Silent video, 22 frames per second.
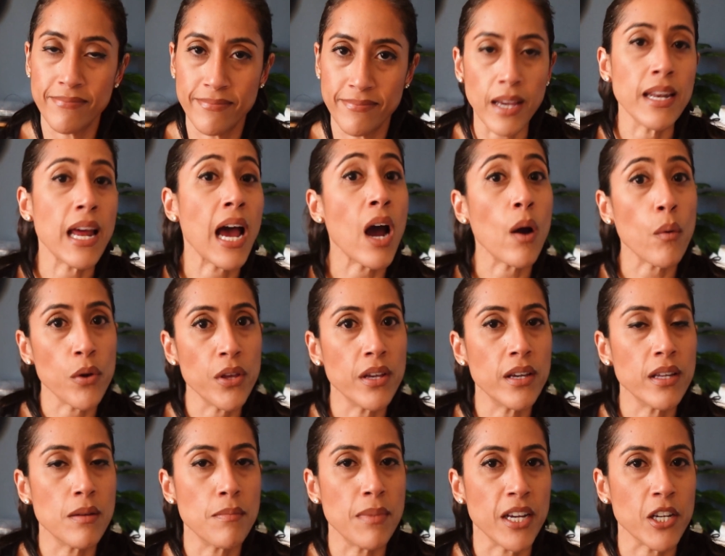And how are you
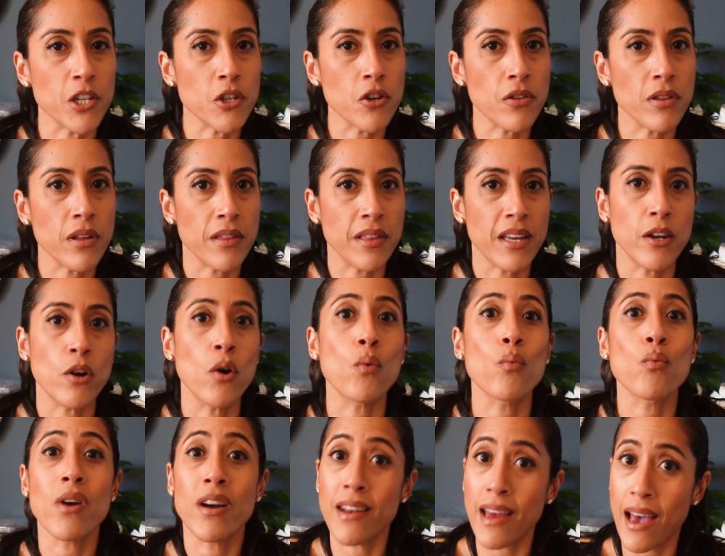going to make sure that they
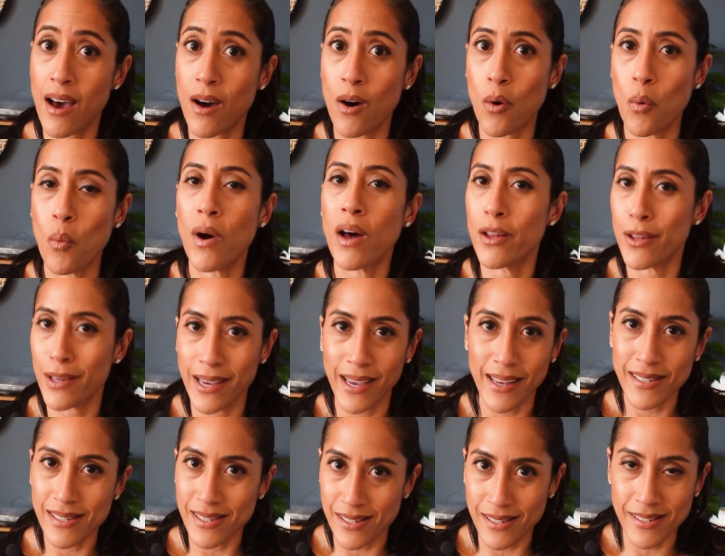don't run out while the
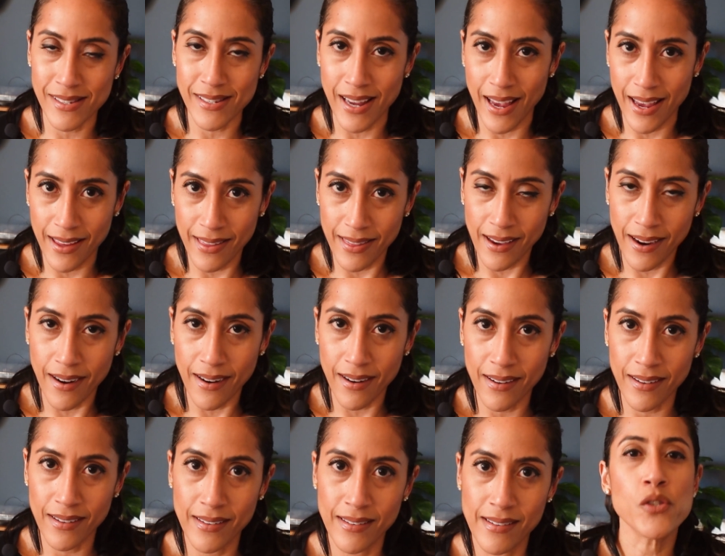guest is staying
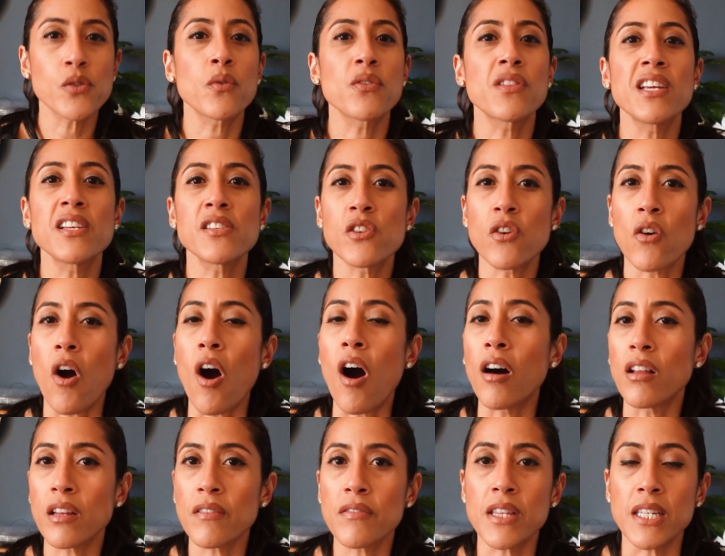there? So these are
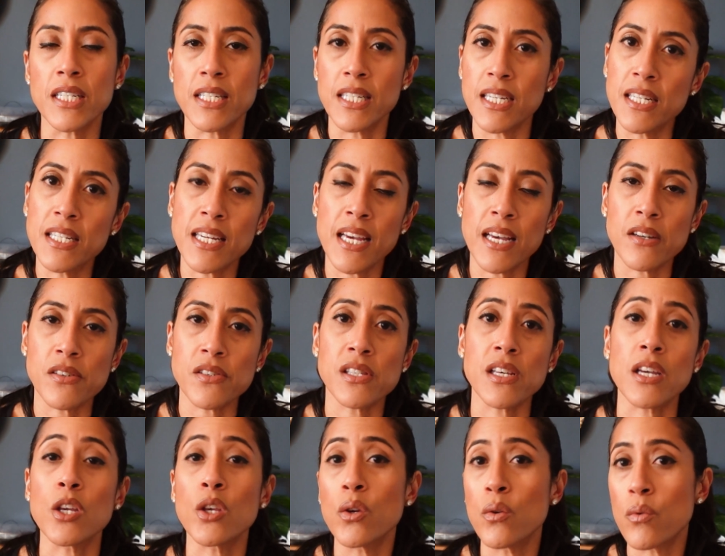all of the details
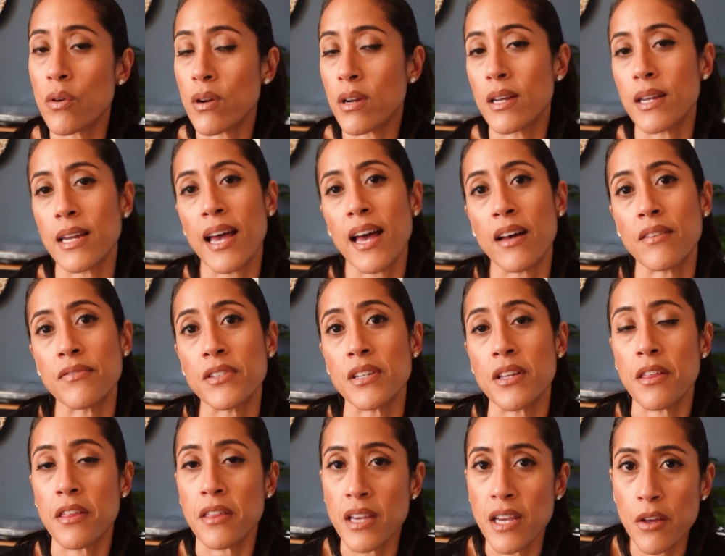that you are going to have
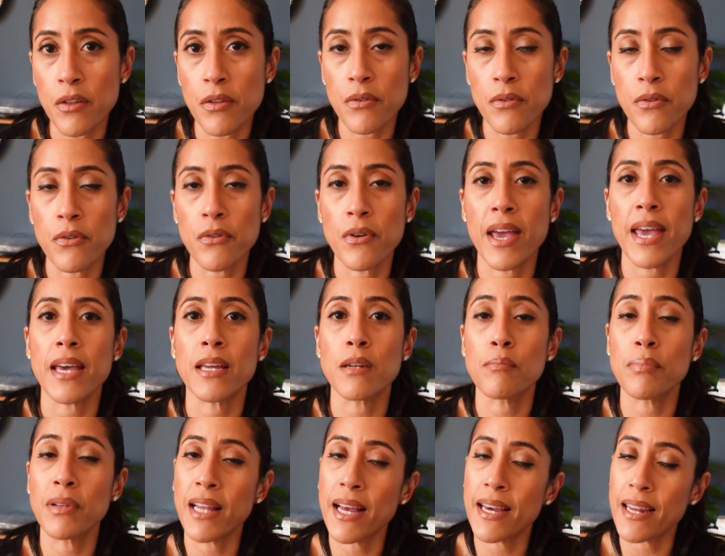to think through
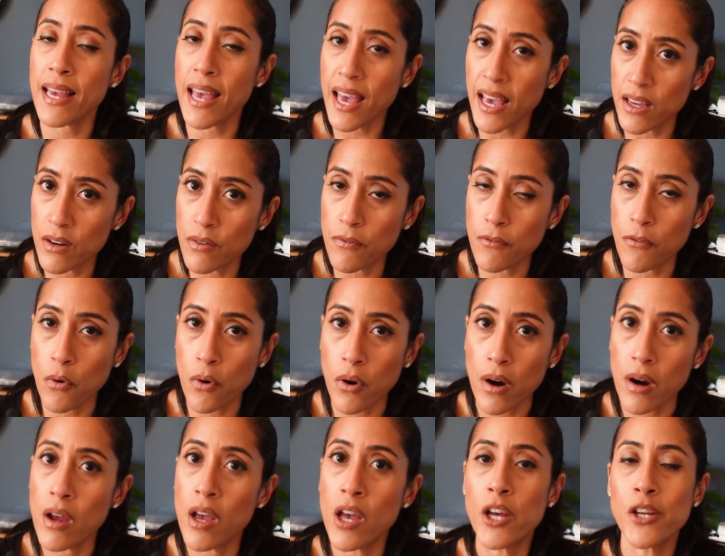and plan ahead
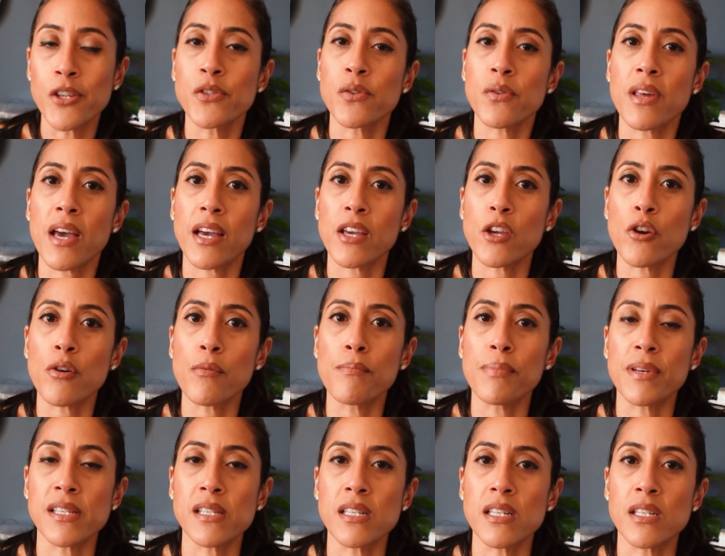for so that your
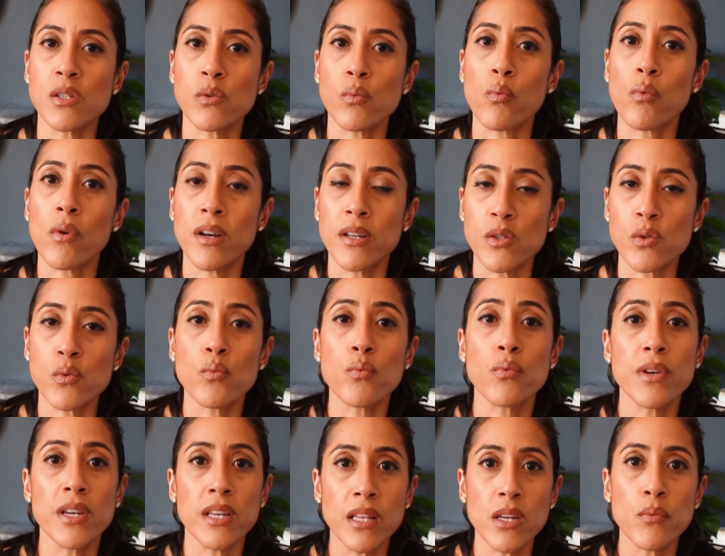business runs
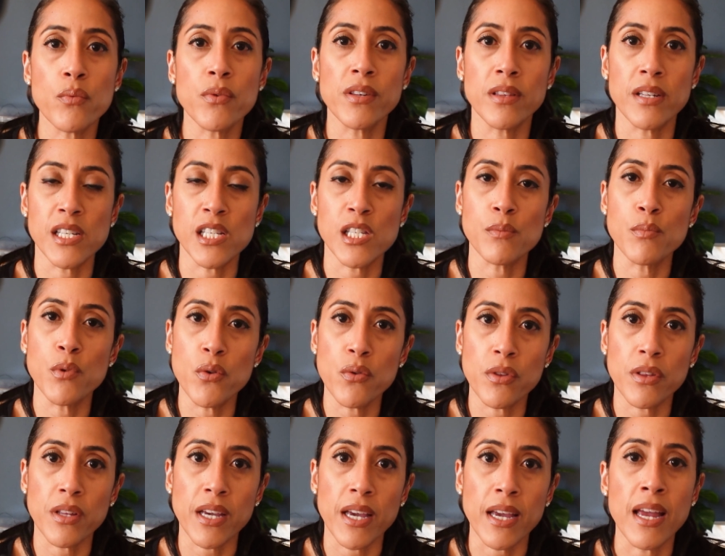really, really
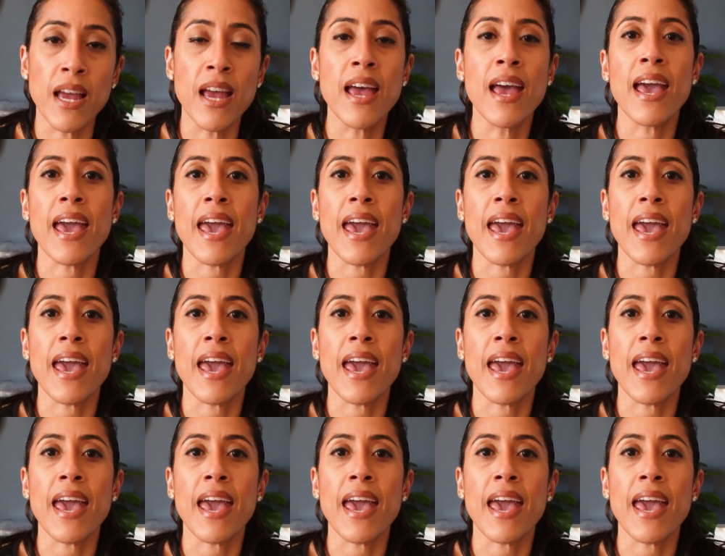smoothly.